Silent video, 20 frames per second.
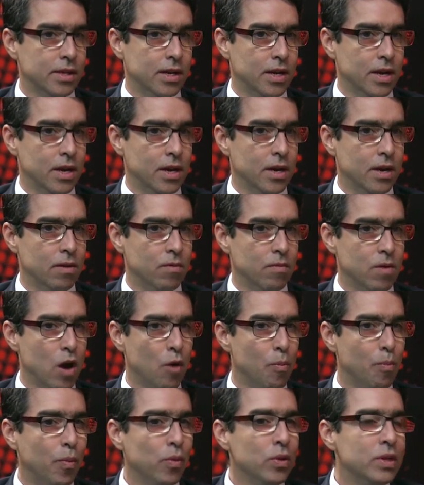
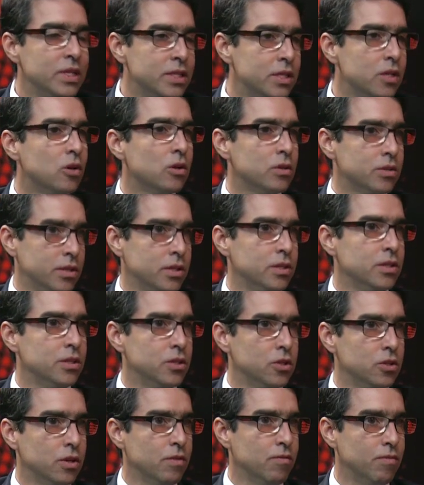our political
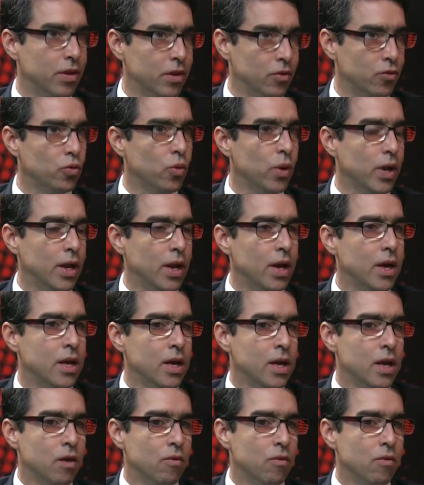tradition in Venezuela